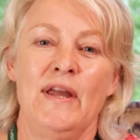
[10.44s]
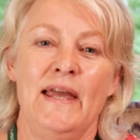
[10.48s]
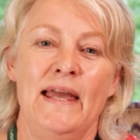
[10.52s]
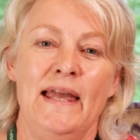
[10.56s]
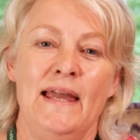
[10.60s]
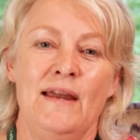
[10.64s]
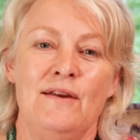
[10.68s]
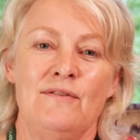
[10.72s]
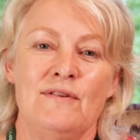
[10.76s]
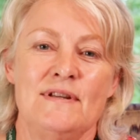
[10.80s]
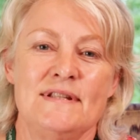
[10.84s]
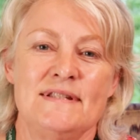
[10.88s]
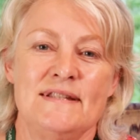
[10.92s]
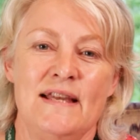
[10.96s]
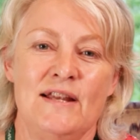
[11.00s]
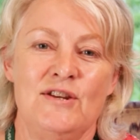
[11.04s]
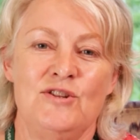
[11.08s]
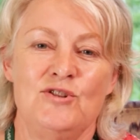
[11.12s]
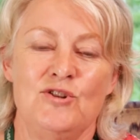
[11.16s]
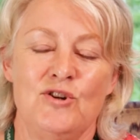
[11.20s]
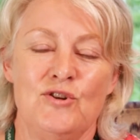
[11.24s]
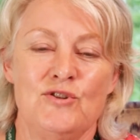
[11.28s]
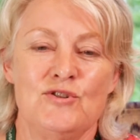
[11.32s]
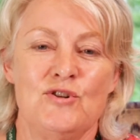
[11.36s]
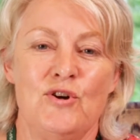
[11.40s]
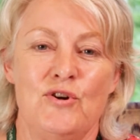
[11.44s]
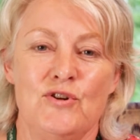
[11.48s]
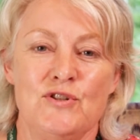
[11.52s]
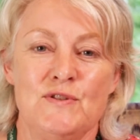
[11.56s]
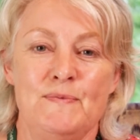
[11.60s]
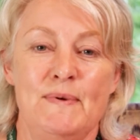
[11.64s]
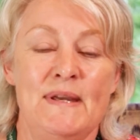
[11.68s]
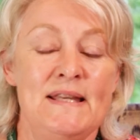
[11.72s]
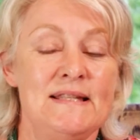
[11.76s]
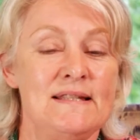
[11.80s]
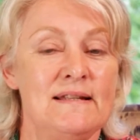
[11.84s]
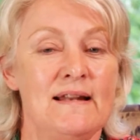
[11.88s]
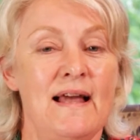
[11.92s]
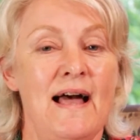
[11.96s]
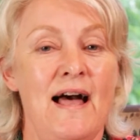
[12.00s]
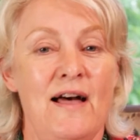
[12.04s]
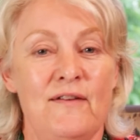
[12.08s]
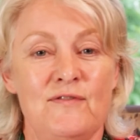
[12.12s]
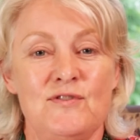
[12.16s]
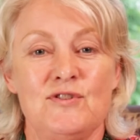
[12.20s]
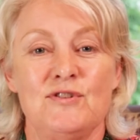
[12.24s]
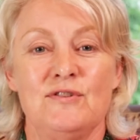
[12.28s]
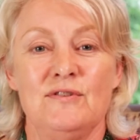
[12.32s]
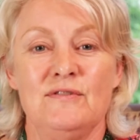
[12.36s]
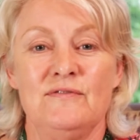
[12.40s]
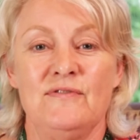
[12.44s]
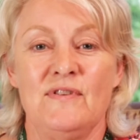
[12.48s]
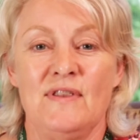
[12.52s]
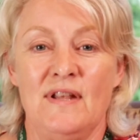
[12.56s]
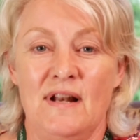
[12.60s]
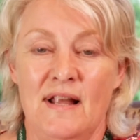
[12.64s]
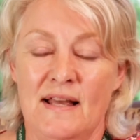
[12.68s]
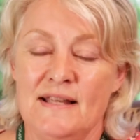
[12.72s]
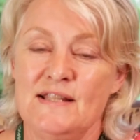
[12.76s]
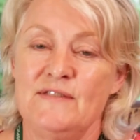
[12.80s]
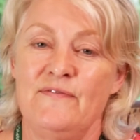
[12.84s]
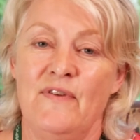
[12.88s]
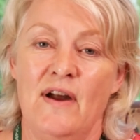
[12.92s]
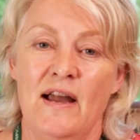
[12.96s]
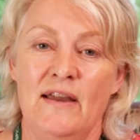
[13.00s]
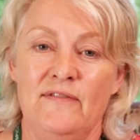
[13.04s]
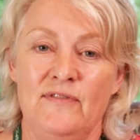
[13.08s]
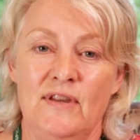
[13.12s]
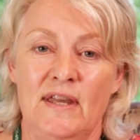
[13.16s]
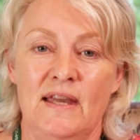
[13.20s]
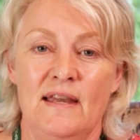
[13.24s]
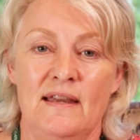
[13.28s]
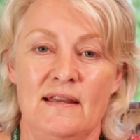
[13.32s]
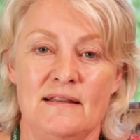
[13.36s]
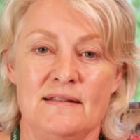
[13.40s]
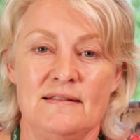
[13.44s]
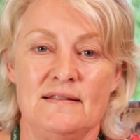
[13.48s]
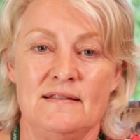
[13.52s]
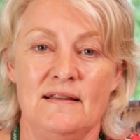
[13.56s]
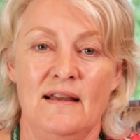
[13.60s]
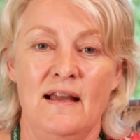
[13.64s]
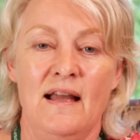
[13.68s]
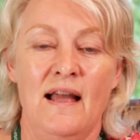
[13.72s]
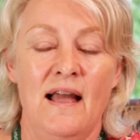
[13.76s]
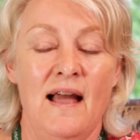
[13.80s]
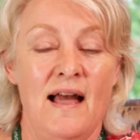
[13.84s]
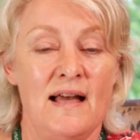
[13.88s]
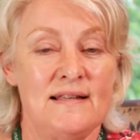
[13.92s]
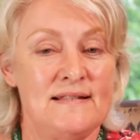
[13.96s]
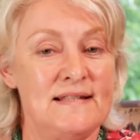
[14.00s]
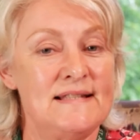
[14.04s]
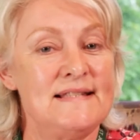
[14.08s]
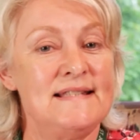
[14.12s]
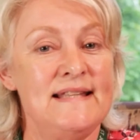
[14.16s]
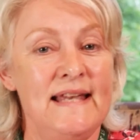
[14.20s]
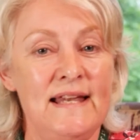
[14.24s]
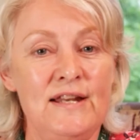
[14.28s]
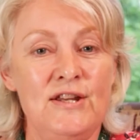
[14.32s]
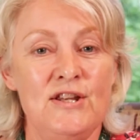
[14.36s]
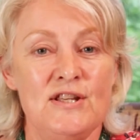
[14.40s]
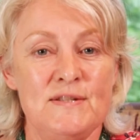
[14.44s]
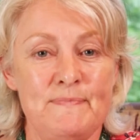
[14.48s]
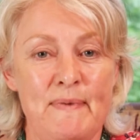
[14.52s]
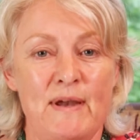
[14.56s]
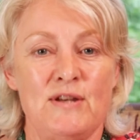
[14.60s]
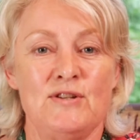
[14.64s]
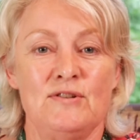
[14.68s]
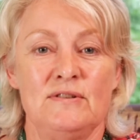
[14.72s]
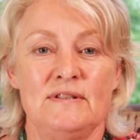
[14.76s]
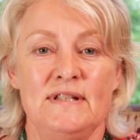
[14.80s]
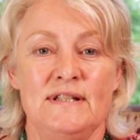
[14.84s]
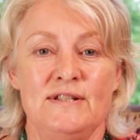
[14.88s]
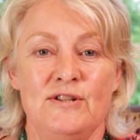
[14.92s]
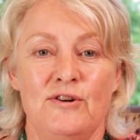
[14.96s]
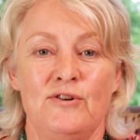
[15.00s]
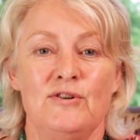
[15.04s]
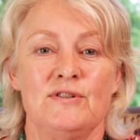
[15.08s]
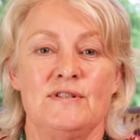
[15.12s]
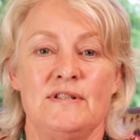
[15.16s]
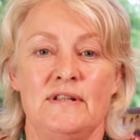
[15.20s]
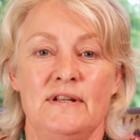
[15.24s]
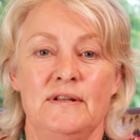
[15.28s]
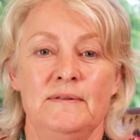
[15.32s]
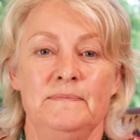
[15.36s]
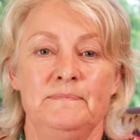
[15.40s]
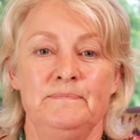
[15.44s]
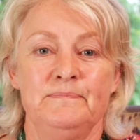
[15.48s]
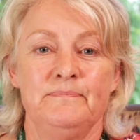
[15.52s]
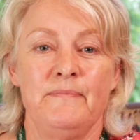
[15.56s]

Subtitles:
here at St John's Hospice and I have done for the last 5 years as a senior specialty doctor.